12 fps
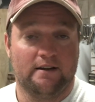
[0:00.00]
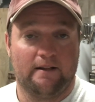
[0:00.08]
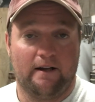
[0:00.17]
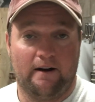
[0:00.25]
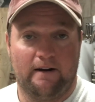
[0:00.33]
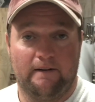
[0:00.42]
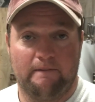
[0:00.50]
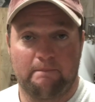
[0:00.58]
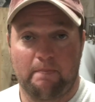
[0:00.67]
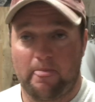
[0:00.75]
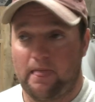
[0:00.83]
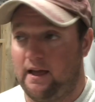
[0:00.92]
um,
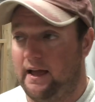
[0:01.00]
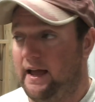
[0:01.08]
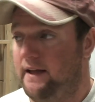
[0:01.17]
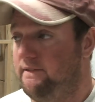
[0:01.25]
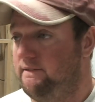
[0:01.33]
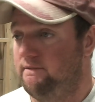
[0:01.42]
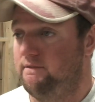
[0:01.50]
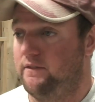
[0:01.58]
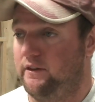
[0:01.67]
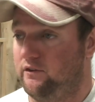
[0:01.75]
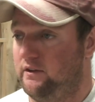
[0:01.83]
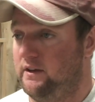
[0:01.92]
at
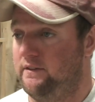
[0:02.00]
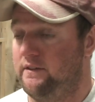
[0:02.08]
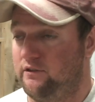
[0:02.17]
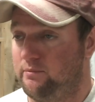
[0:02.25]
this in this